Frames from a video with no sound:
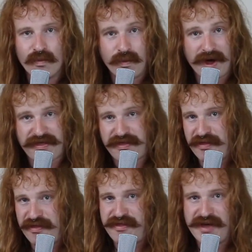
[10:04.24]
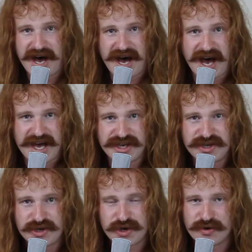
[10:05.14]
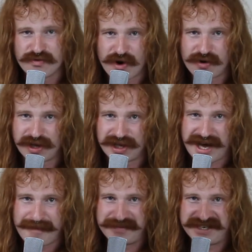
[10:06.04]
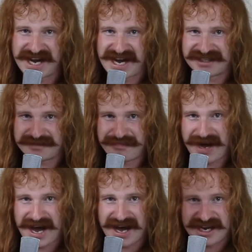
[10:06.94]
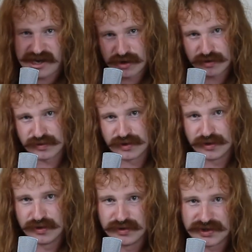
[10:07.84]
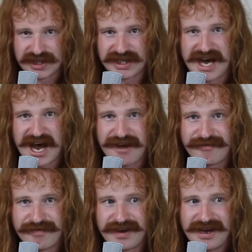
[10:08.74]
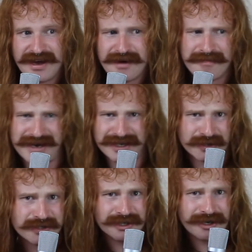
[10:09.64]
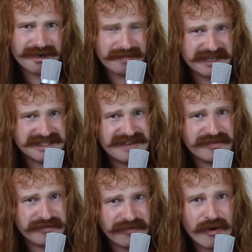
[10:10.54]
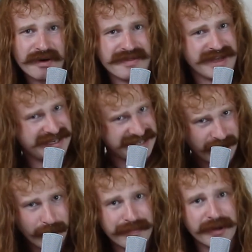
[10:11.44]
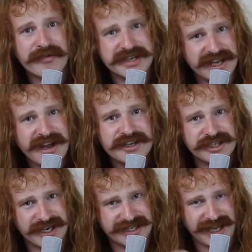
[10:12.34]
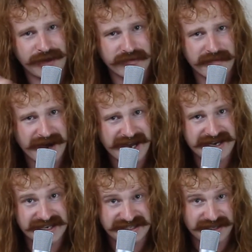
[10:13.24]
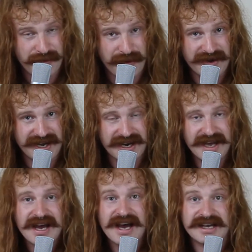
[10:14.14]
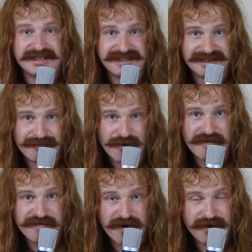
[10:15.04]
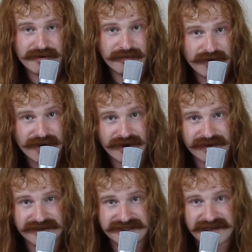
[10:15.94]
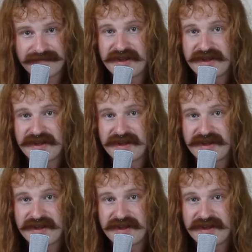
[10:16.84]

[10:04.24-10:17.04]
with the Euro Club dance party cruise life but it's also got a bit of 7/4 in there to help build the tension and to help remind us that we're in a somewhat foreign world.